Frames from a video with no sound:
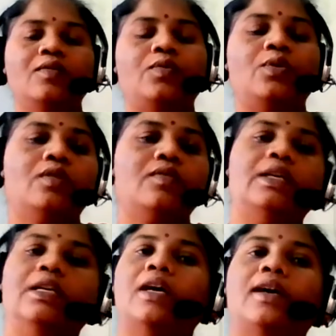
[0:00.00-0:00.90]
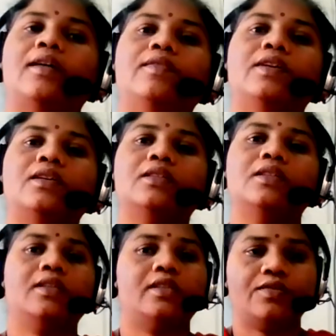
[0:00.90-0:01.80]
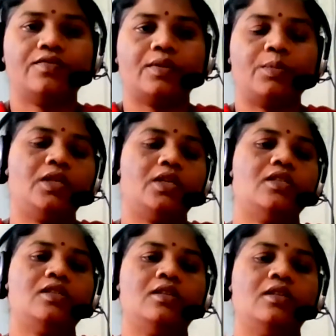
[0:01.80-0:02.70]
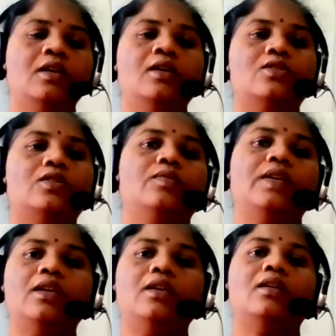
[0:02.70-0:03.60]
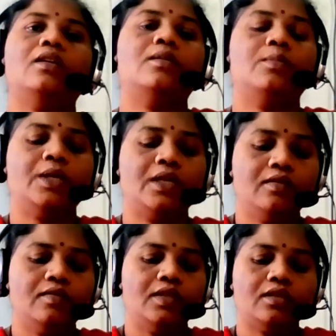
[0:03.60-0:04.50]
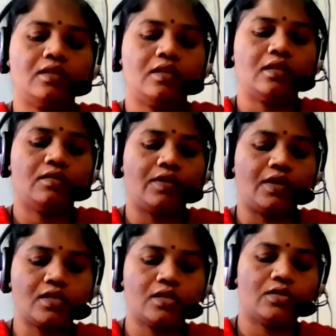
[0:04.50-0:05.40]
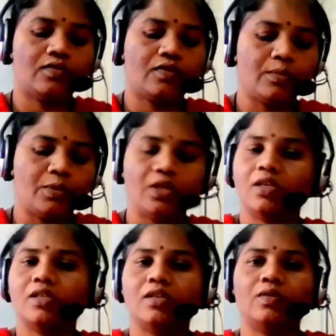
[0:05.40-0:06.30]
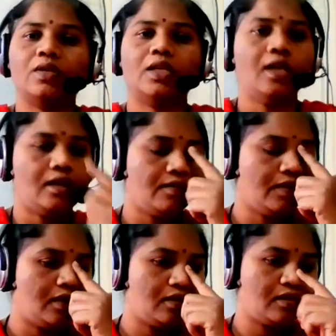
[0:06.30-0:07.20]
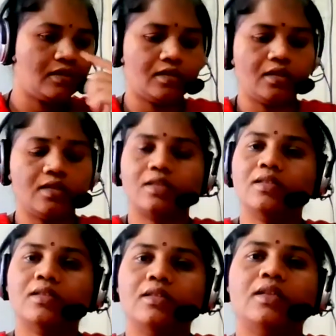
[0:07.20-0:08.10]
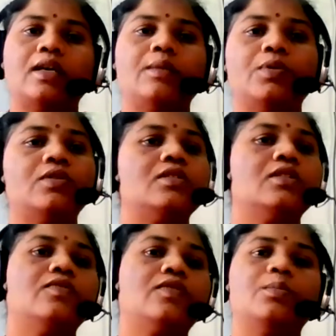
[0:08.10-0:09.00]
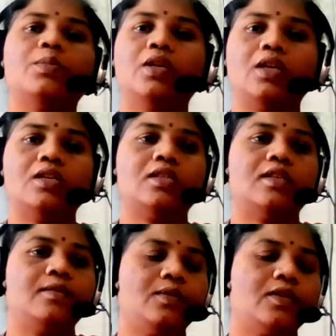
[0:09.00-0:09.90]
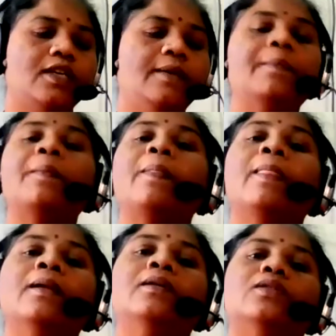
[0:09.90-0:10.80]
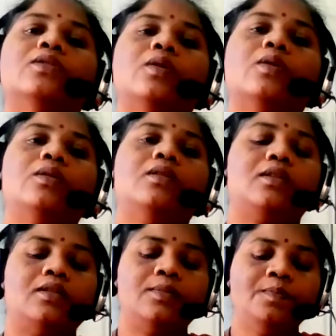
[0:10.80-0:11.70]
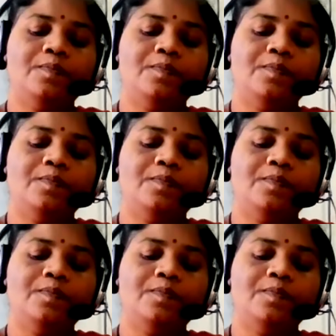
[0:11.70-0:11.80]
4 we have theories of communication. So we'll begin with the functions of communication today, and we'll discuss the typology of communication. Okay. So